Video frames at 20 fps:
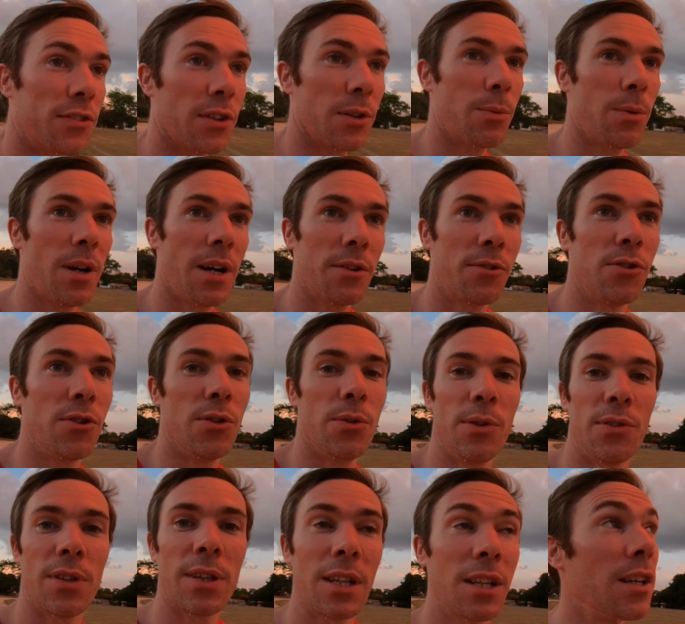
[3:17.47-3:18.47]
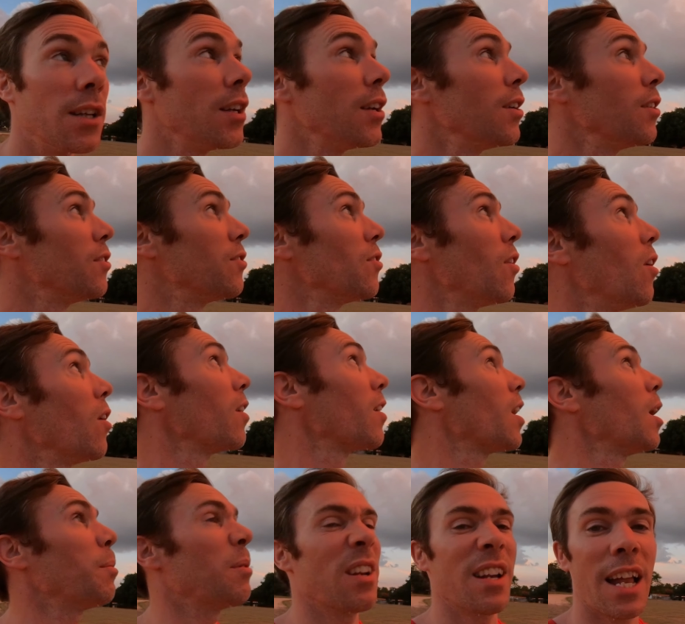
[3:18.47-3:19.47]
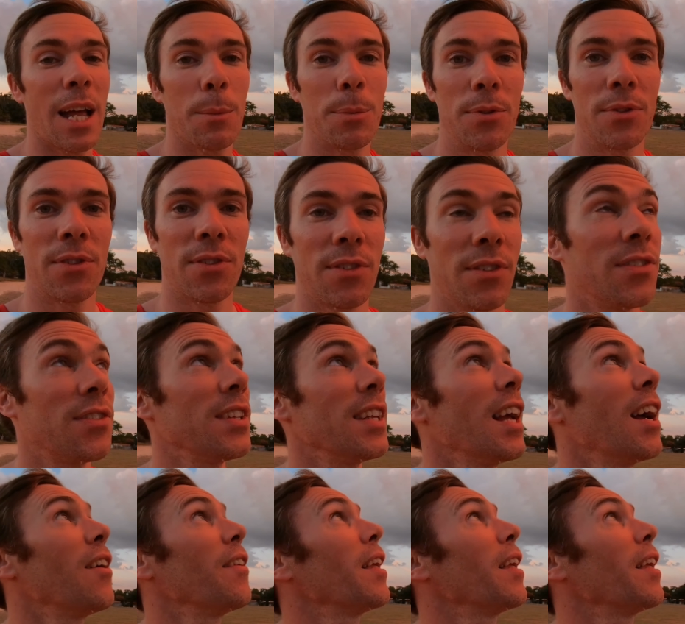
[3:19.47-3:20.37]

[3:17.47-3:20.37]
so what I'll do is I'm going to jog a couple of laps just to see how